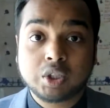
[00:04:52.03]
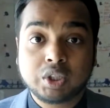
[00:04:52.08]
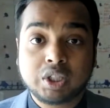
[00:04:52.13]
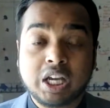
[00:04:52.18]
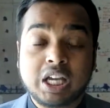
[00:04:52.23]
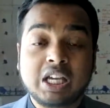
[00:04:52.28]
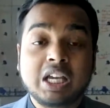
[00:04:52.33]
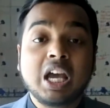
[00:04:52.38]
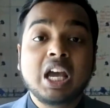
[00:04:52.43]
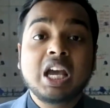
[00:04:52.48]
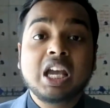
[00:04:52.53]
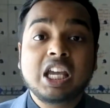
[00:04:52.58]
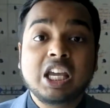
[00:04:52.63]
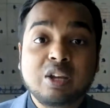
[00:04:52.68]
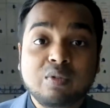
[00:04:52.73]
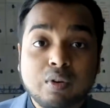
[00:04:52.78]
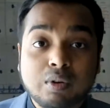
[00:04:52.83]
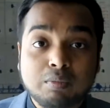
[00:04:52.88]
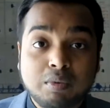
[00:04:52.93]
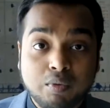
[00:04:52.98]
Okay,
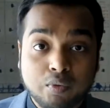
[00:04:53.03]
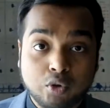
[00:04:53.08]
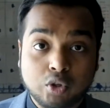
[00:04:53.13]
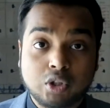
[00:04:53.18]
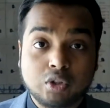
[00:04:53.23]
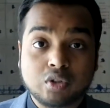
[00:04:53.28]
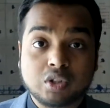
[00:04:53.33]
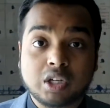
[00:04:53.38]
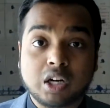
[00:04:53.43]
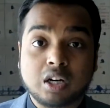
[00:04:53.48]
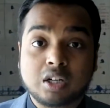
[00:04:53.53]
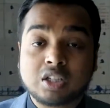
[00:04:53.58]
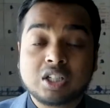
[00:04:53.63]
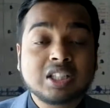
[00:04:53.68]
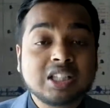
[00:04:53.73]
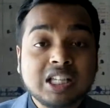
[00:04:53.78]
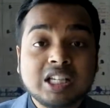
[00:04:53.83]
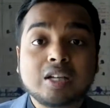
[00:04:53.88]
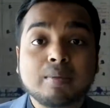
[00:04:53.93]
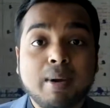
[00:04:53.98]
even before you start.
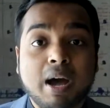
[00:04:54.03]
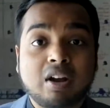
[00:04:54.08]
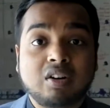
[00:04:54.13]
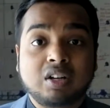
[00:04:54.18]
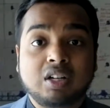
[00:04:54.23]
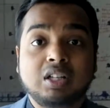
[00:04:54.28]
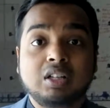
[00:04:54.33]
Just think about it.